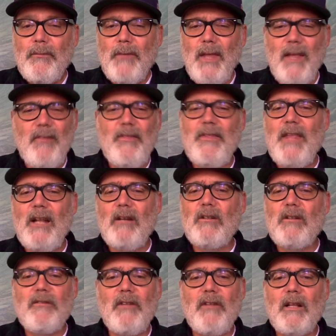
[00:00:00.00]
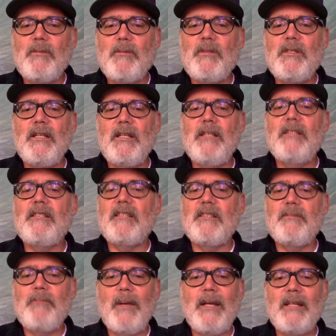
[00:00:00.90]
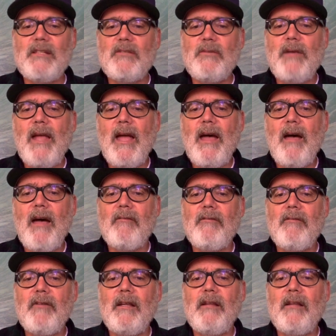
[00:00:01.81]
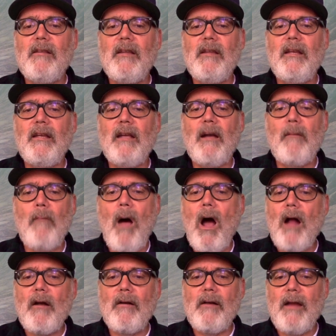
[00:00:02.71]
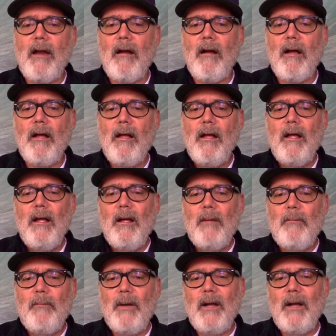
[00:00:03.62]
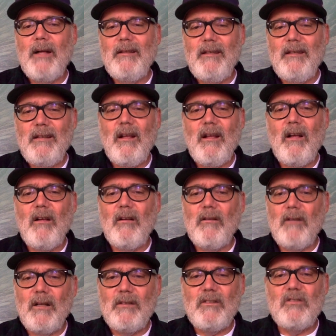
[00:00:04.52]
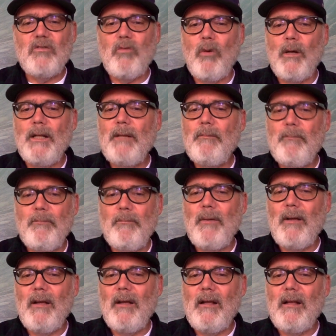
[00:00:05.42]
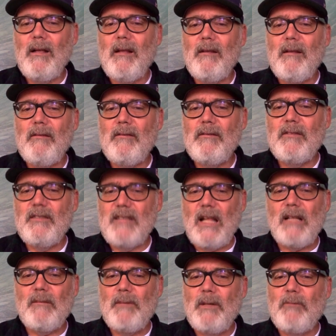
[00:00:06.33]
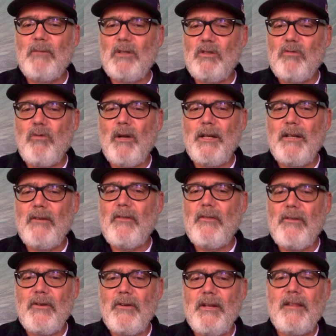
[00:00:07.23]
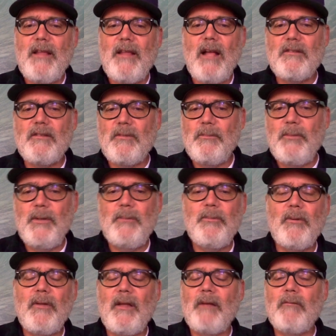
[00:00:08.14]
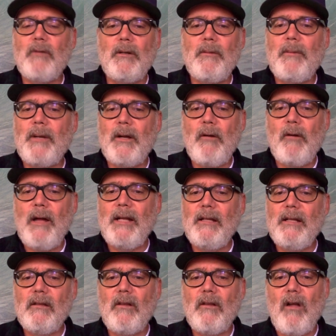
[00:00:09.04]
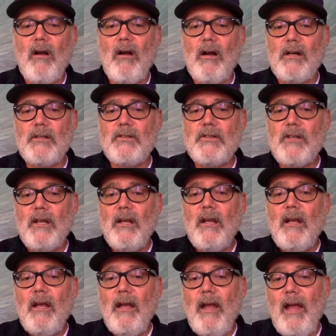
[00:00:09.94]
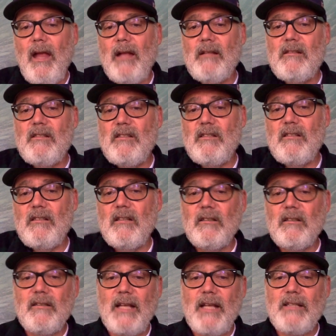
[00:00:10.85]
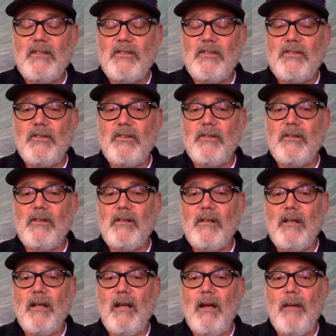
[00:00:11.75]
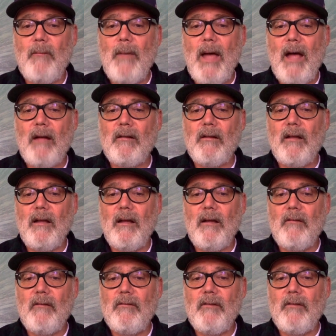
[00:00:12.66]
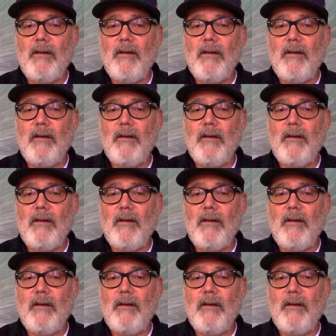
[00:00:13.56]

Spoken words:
And they don't develop cities as big as we have in the modern era, but you know, a settlement with 20 or 30,000 people then would have been quite large, and still takes a certain amount of